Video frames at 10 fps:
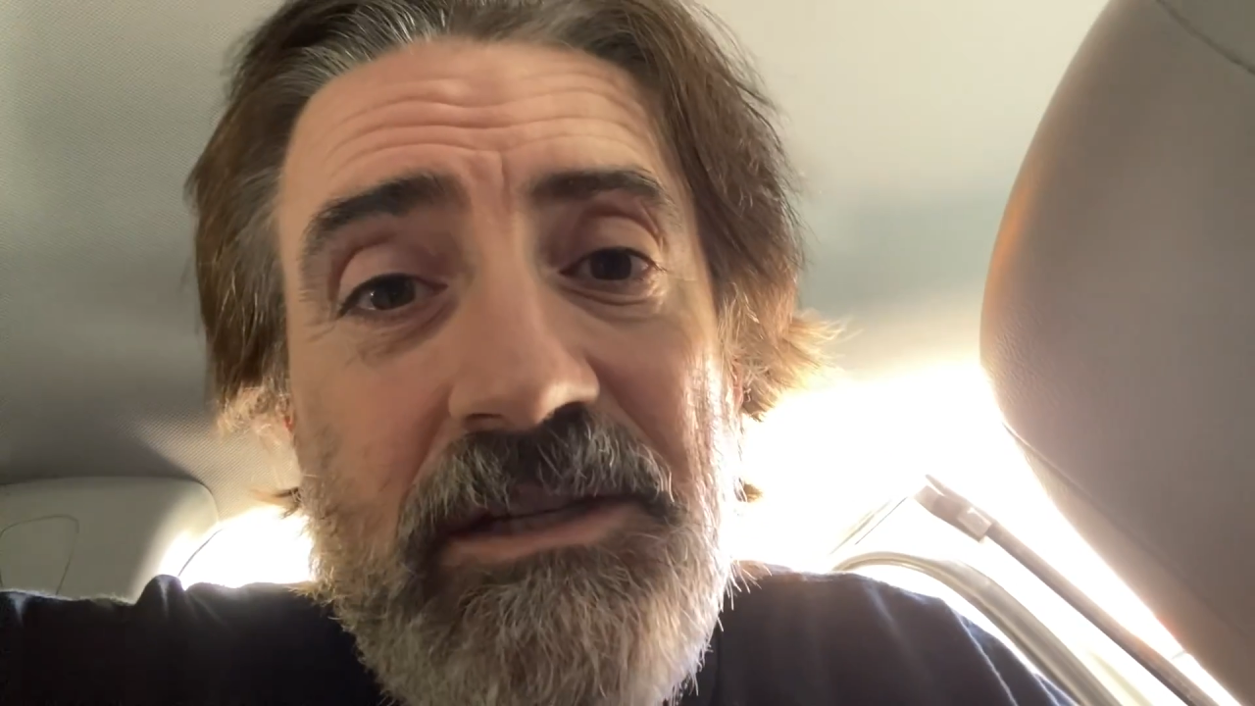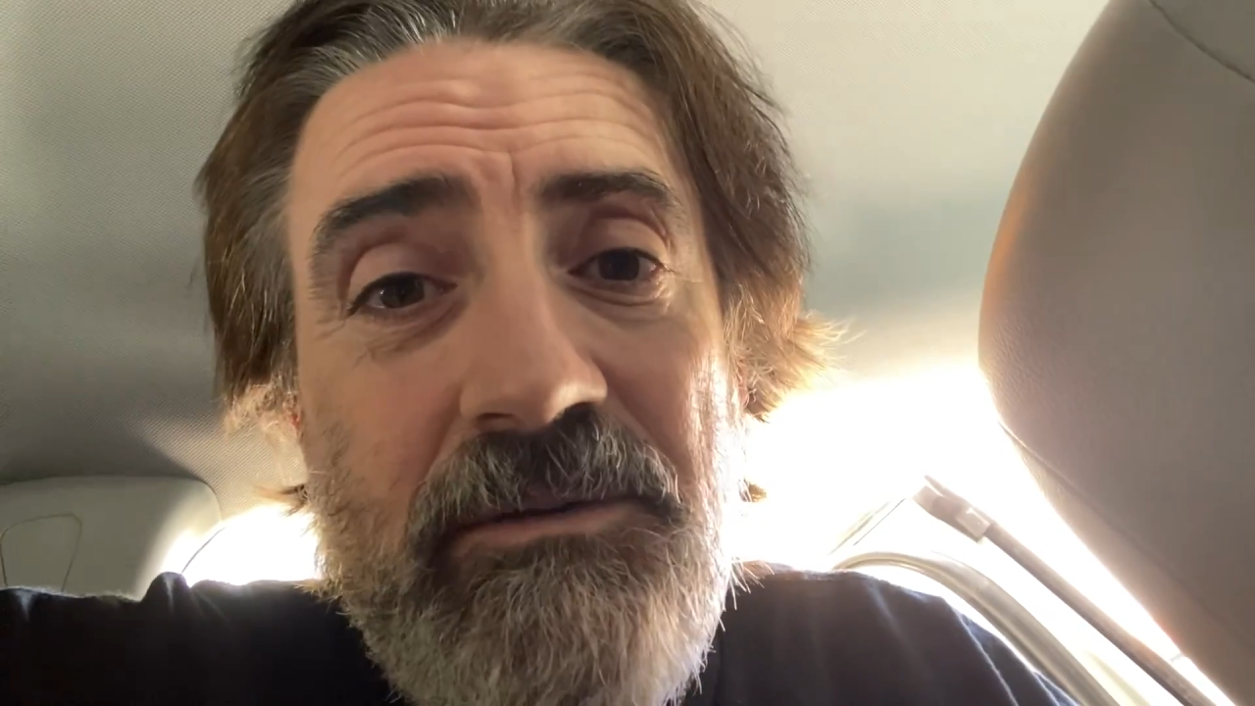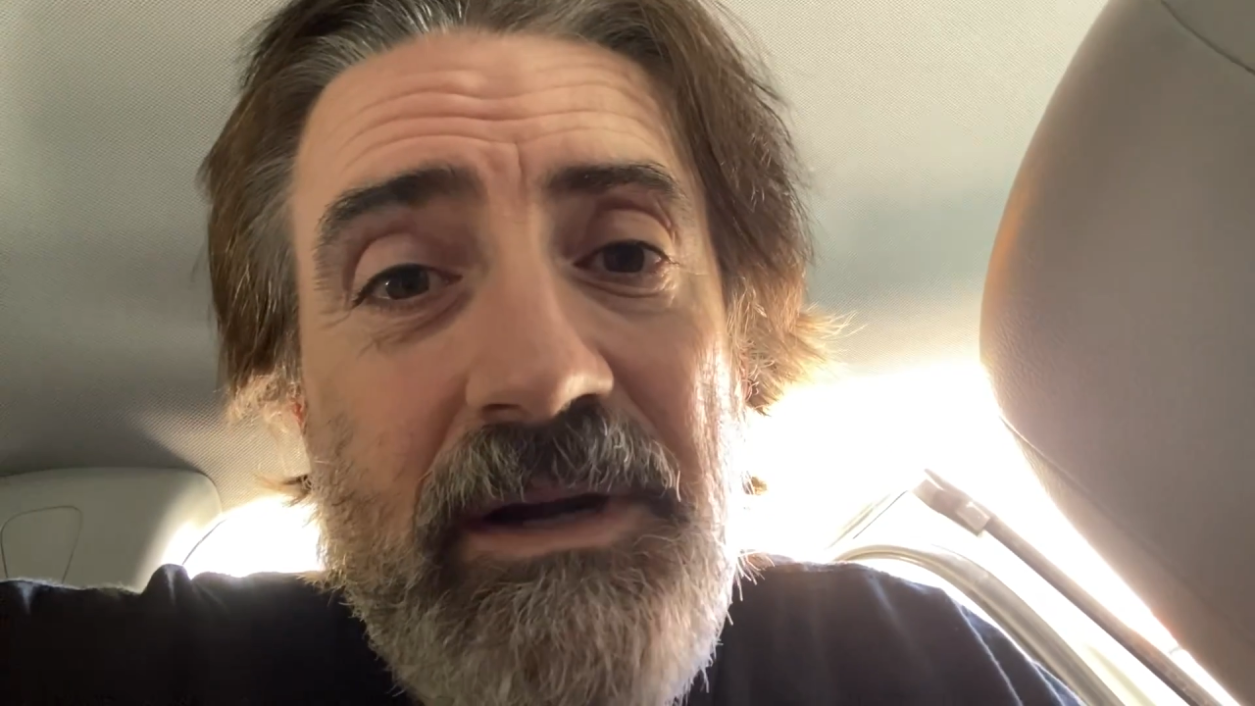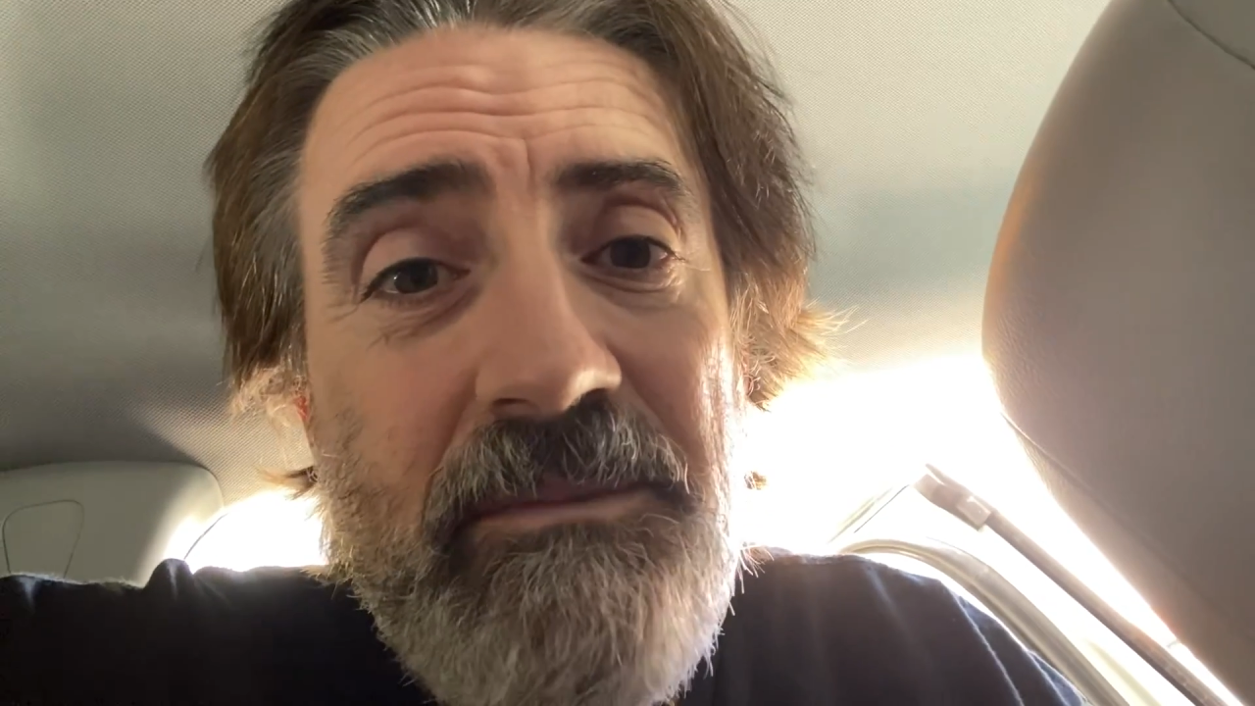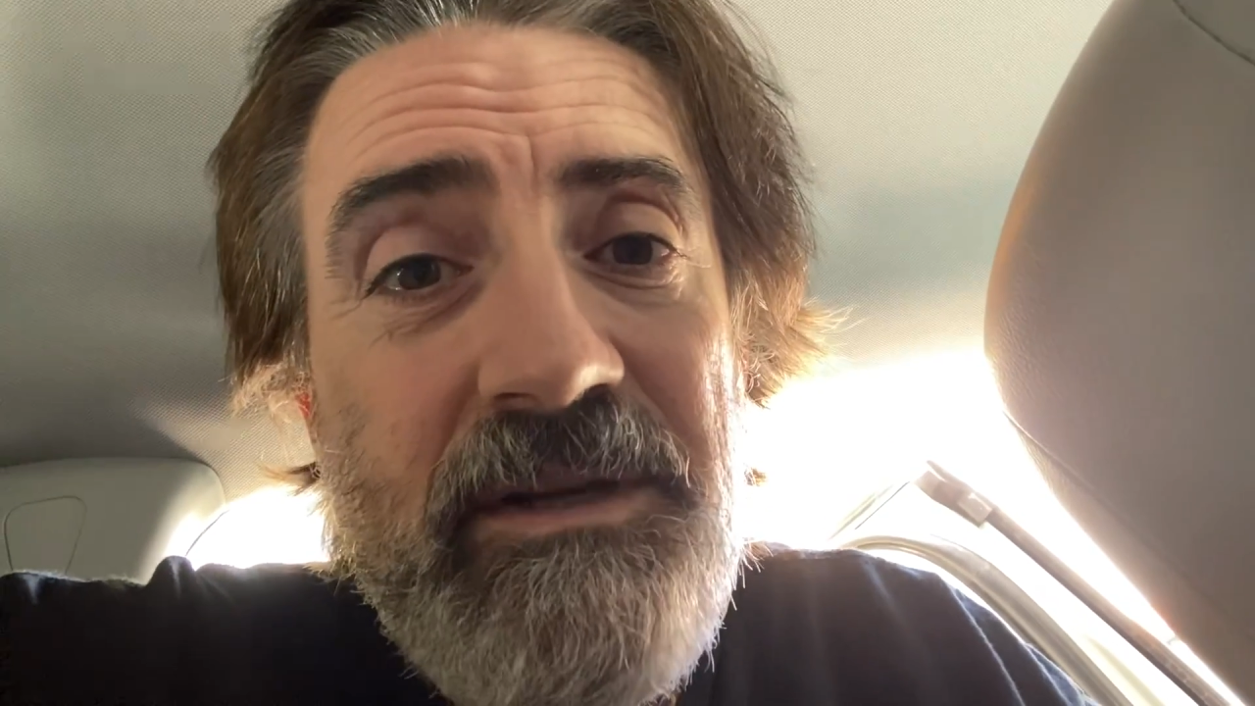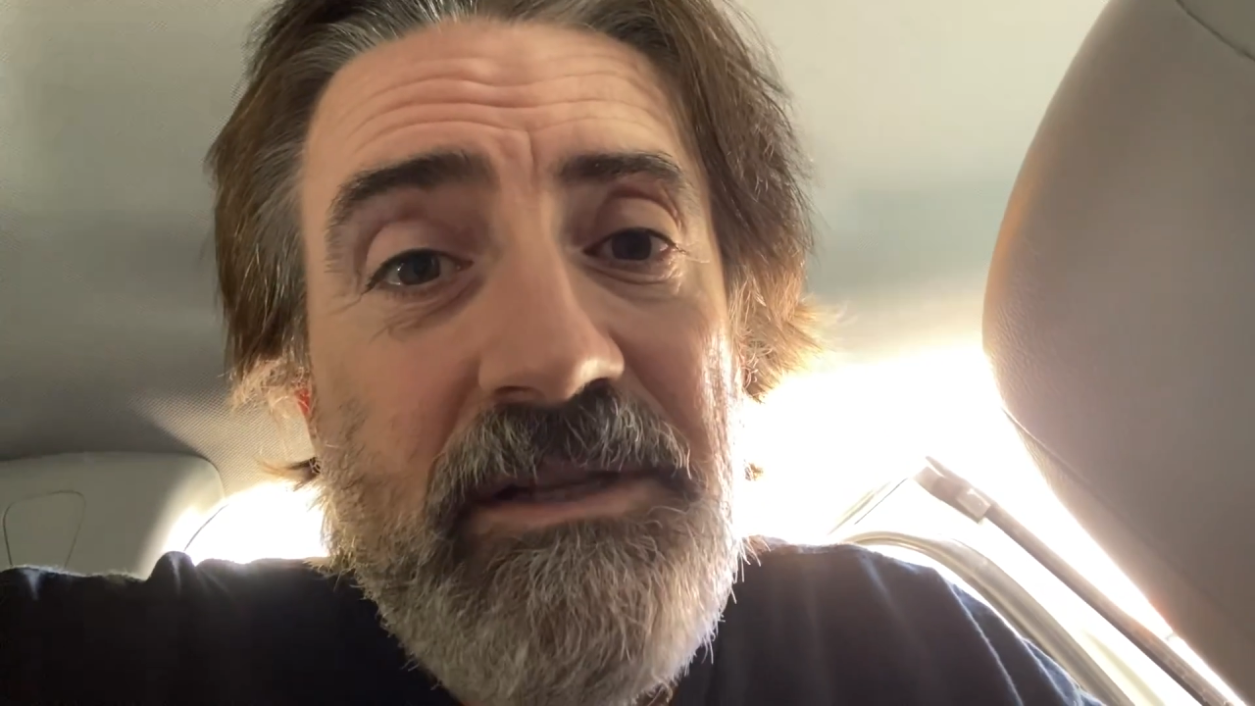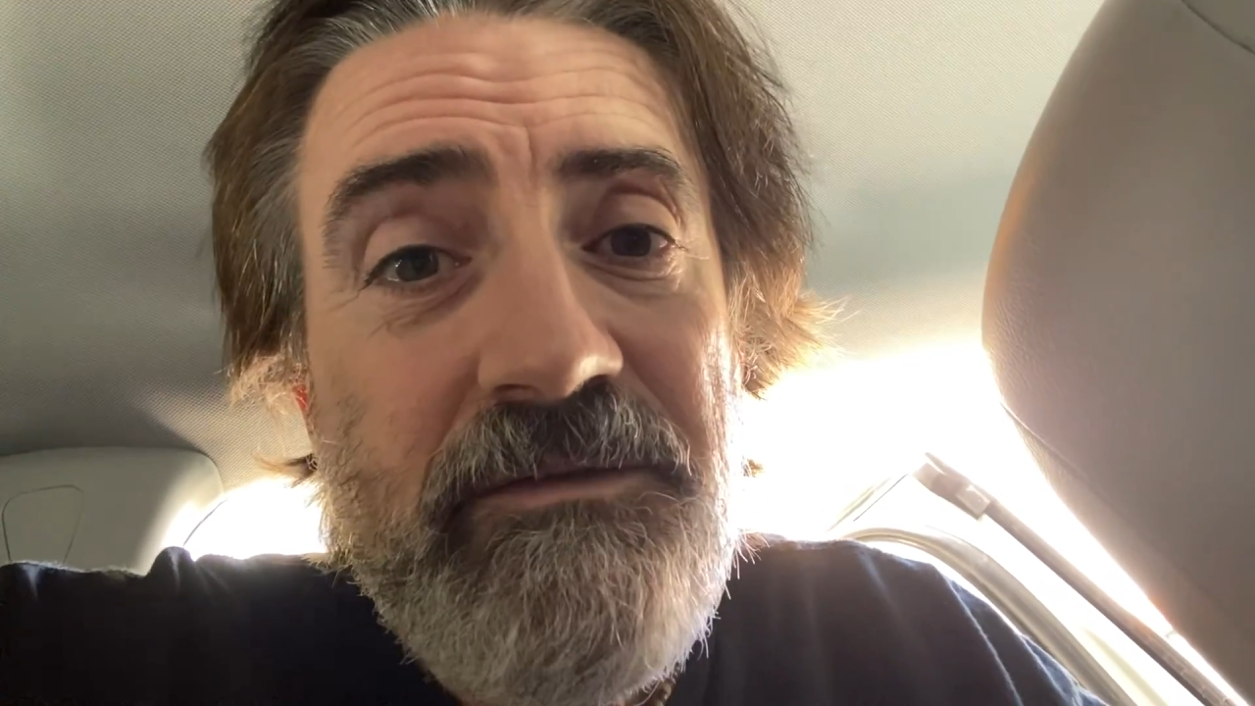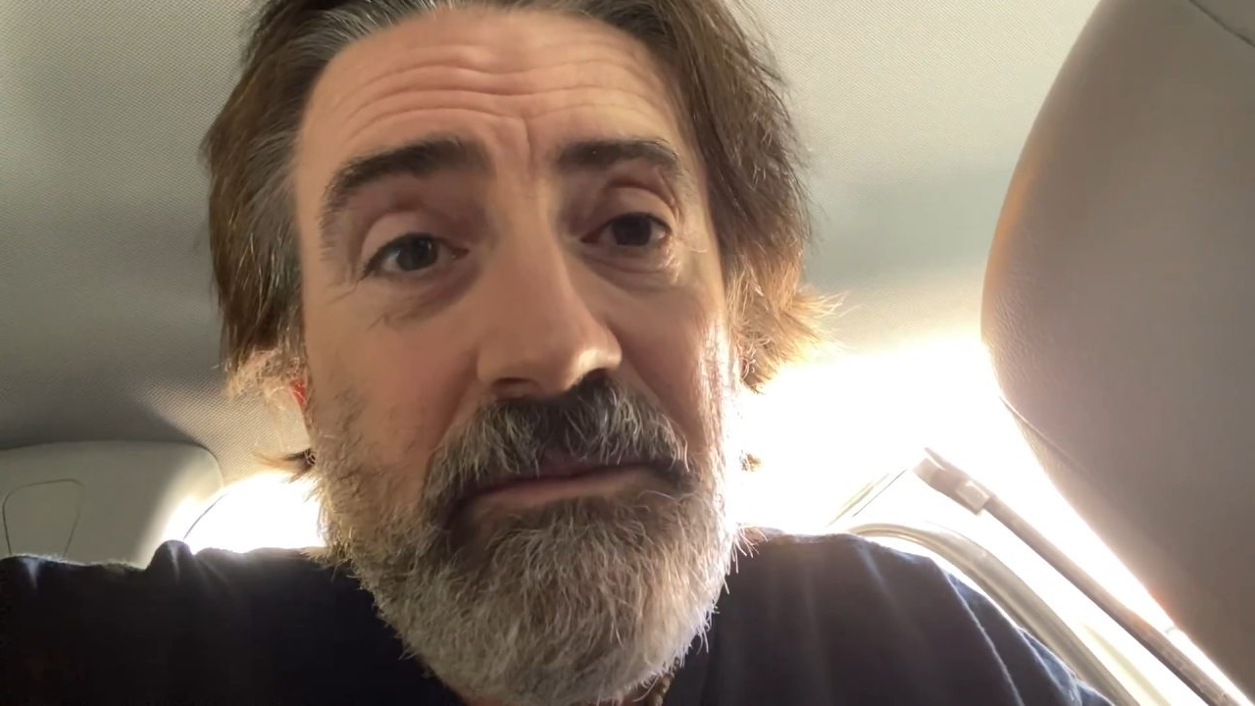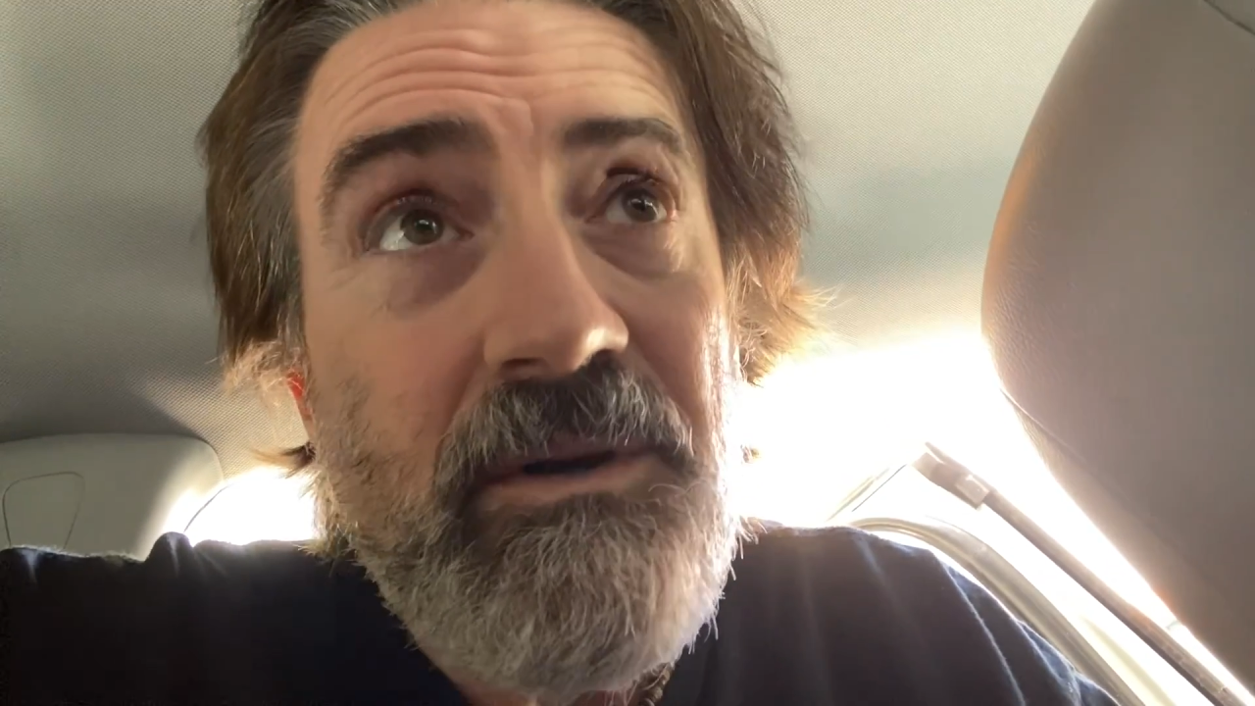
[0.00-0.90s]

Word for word: 20 minutes from